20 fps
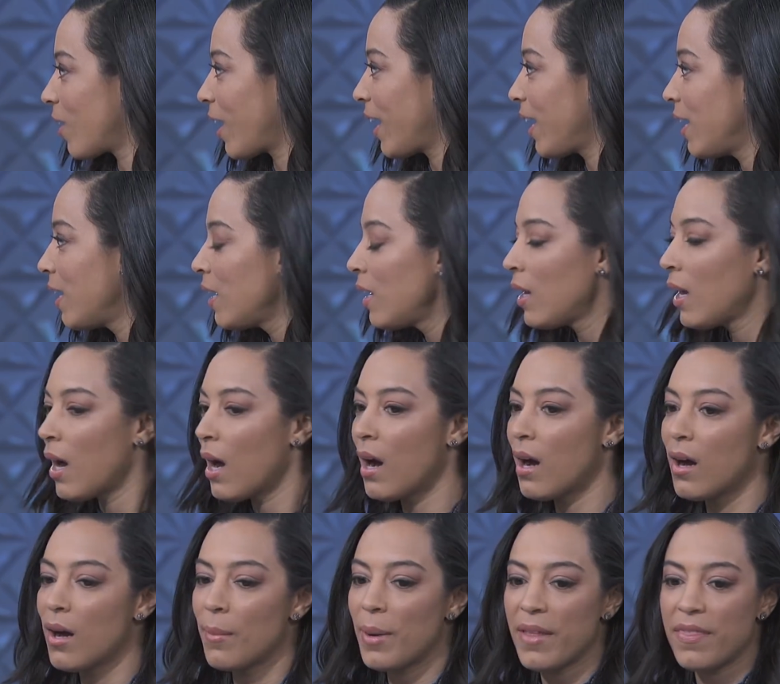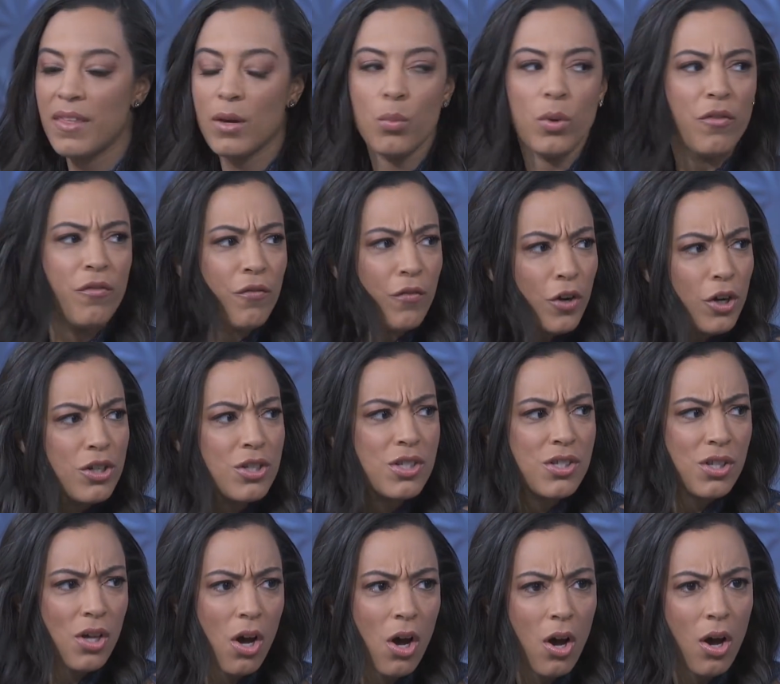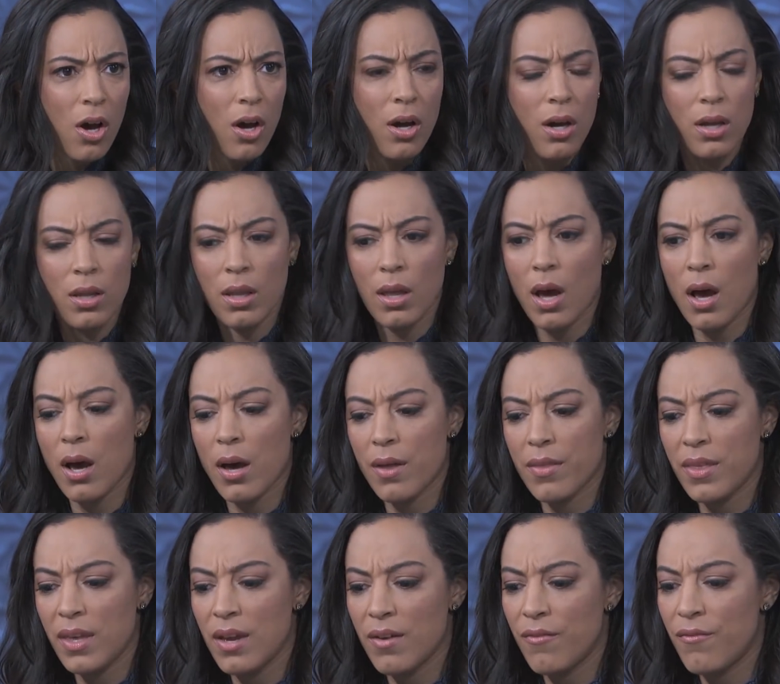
right? I think we first saw the